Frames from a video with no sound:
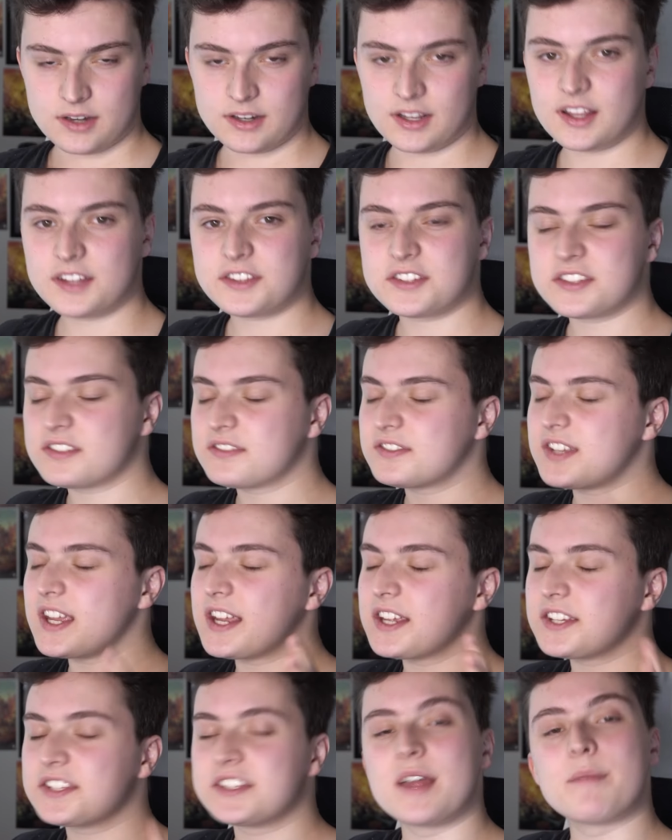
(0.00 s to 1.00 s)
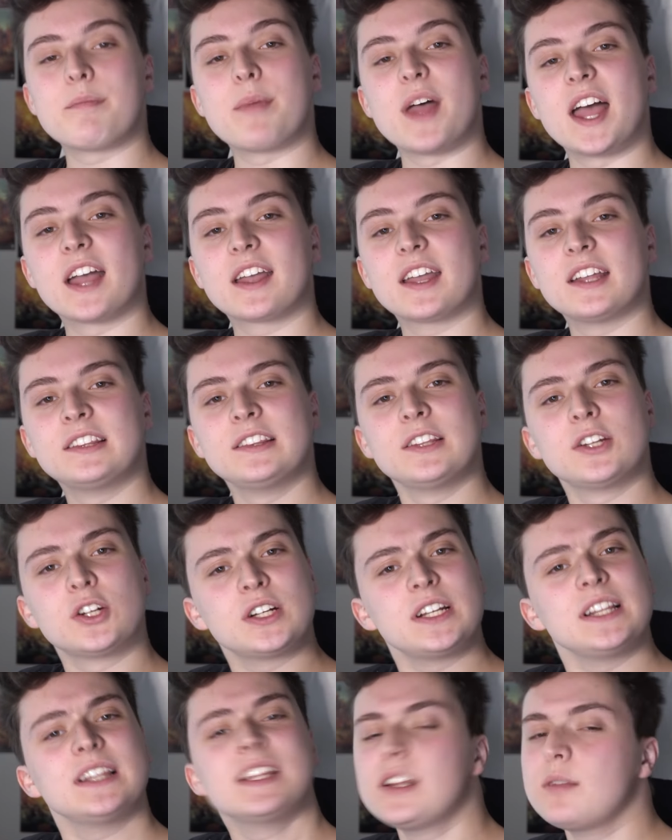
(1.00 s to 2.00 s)
Now let's take a step back and learn
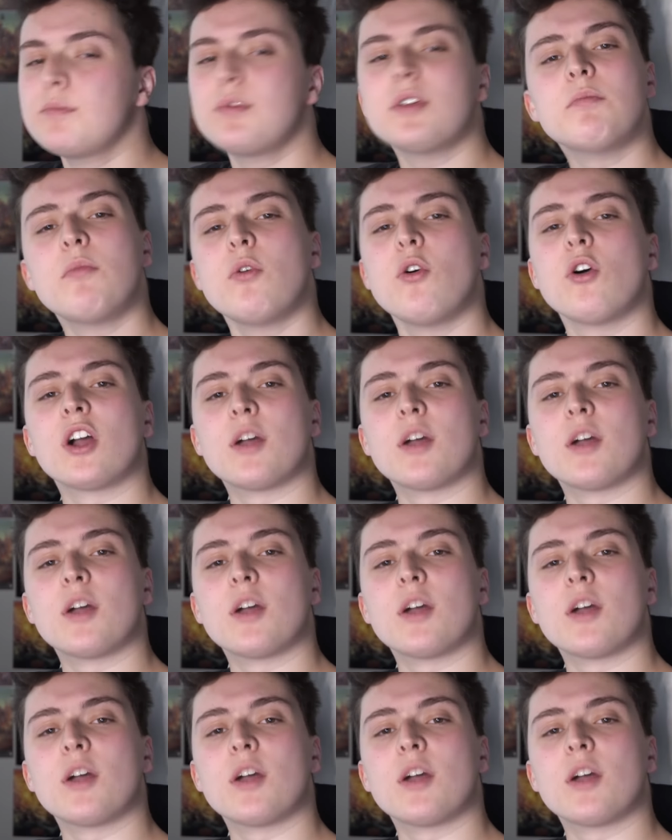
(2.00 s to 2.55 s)
a little bit more